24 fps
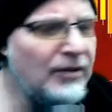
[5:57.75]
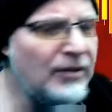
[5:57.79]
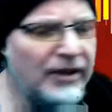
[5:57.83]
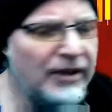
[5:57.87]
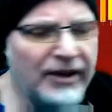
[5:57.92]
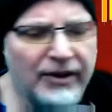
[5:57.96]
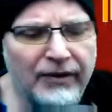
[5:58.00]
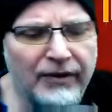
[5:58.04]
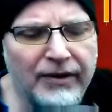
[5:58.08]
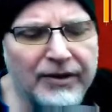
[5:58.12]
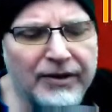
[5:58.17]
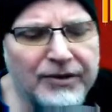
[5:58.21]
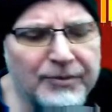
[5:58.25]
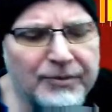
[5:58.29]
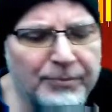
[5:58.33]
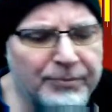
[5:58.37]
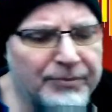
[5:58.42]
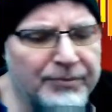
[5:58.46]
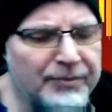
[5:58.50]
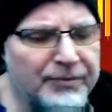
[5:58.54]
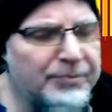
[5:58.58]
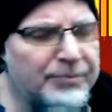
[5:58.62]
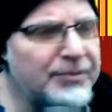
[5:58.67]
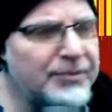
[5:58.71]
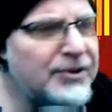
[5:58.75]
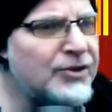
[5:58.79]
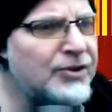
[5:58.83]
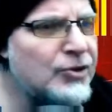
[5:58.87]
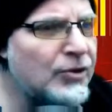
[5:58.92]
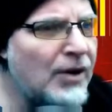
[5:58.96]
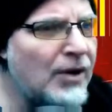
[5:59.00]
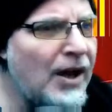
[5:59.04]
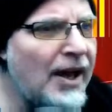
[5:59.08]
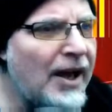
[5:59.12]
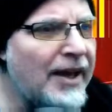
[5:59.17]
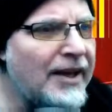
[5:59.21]
area to
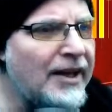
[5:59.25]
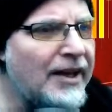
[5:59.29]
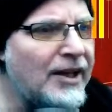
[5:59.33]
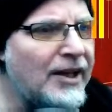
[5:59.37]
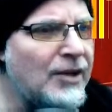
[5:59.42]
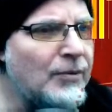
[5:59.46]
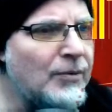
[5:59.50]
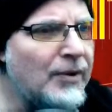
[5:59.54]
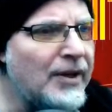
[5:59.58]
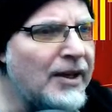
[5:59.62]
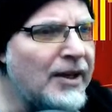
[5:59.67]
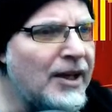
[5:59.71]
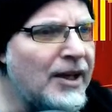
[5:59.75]
try anyway, a